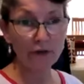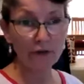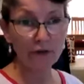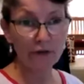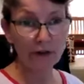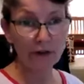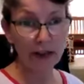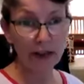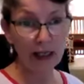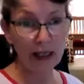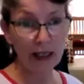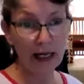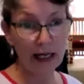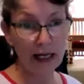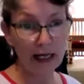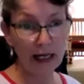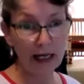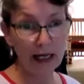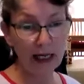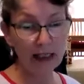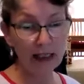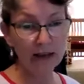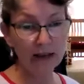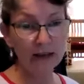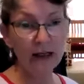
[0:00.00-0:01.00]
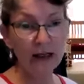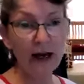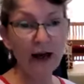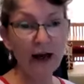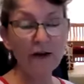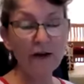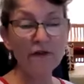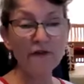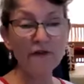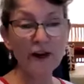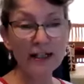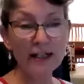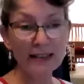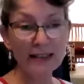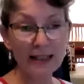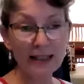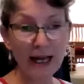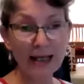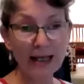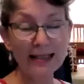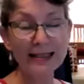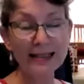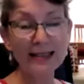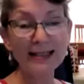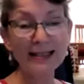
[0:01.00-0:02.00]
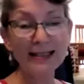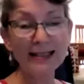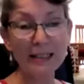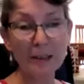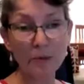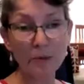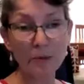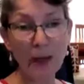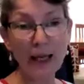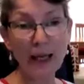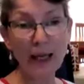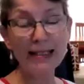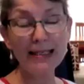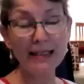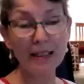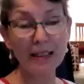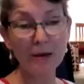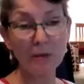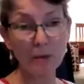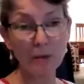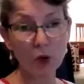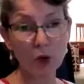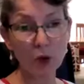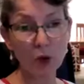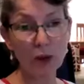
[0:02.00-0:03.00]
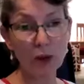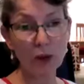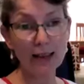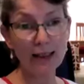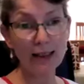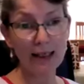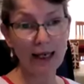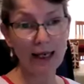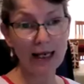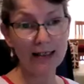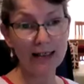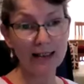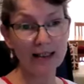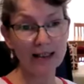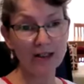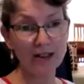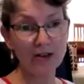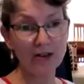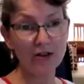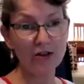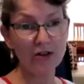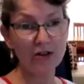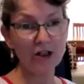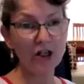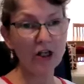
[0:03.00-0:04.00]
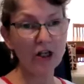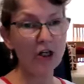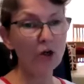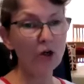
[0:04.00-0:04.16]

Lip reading: flair and fantastic spacing between the letters,